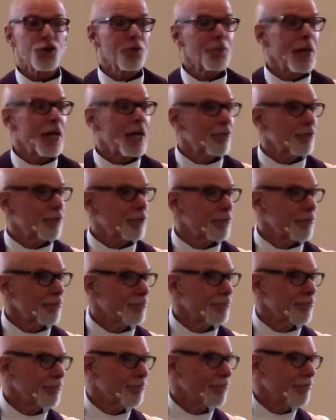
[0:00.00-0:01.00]
may have
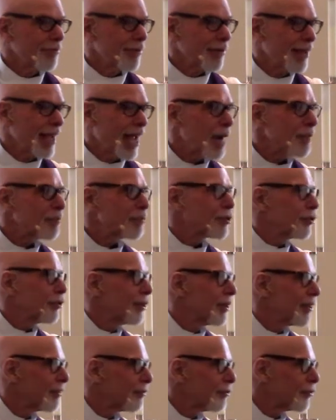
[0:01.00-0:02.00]

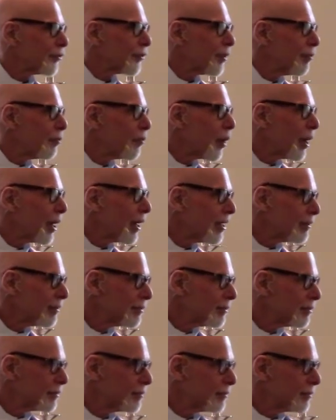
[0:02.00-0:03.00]
captured it in some way,
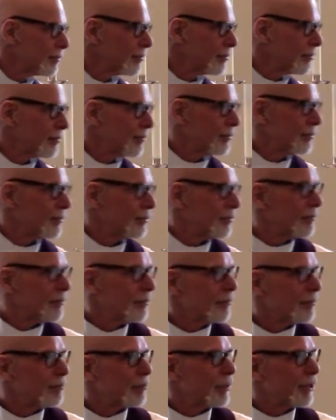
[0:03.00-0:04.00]

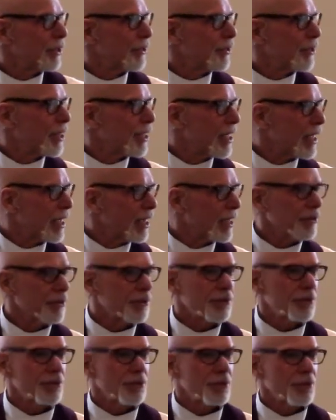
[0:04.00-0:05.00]
but in the end,
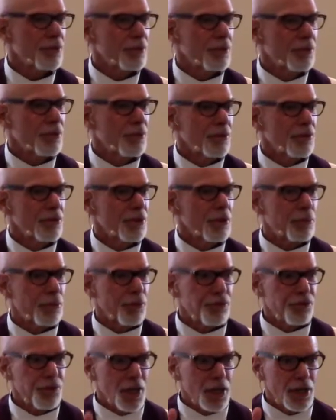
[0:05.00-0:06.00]
the
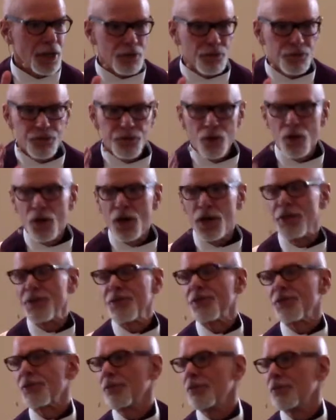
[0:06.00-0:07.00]
prophetic
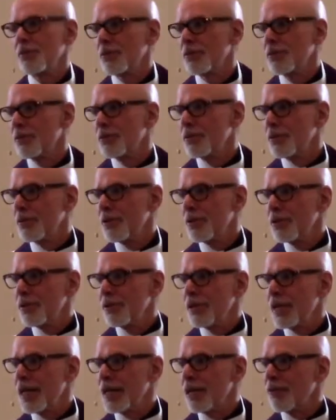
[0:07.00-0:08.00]
voice
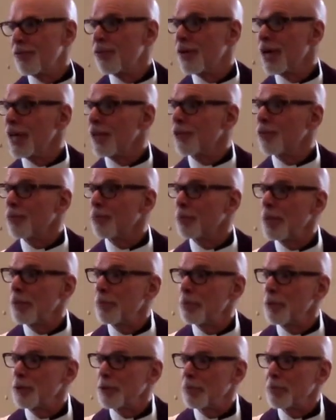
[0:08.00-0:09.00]
that invites
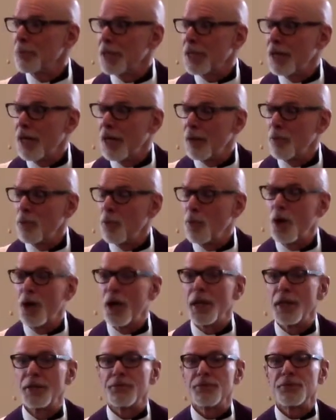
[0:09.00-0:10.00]
people to become
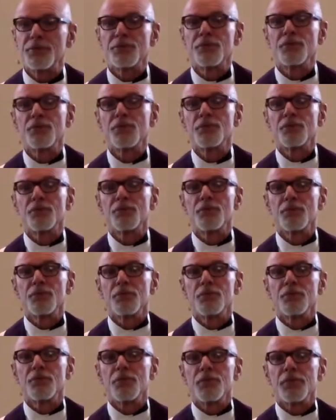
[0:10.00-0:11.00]
one
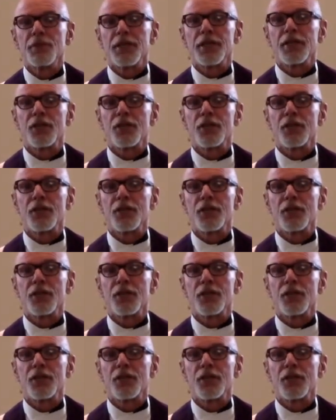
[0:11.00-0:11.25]
and